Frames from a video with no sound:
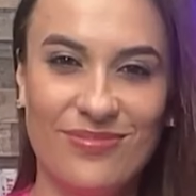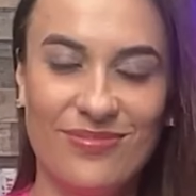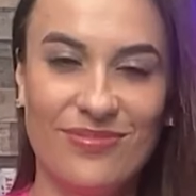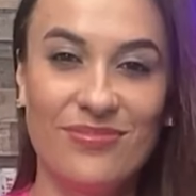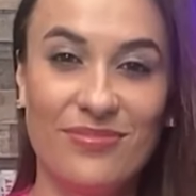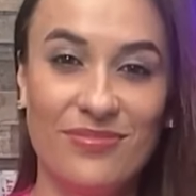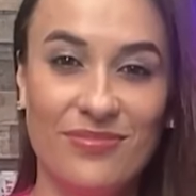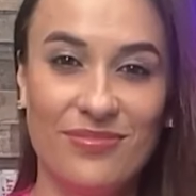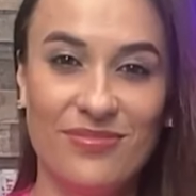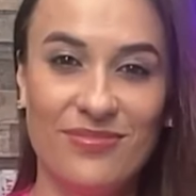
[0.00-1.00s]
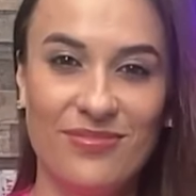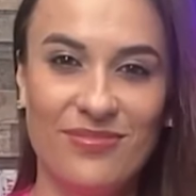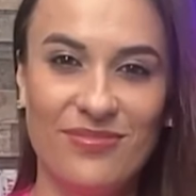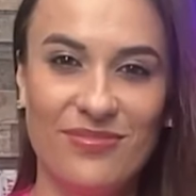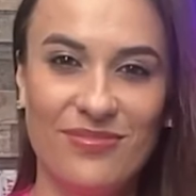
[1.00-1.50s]

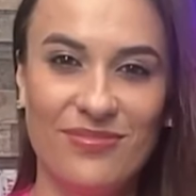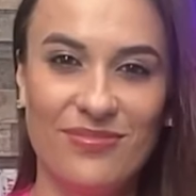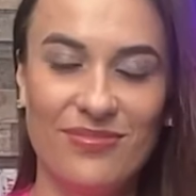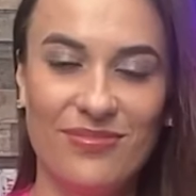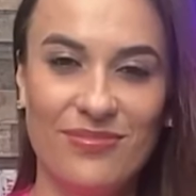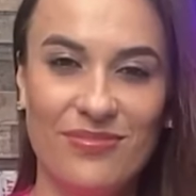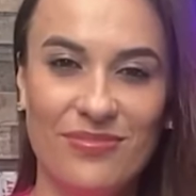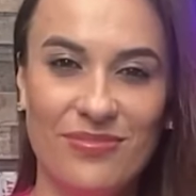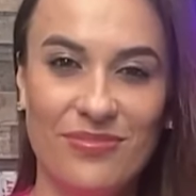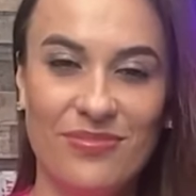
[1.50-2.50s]
This person isn't speaking.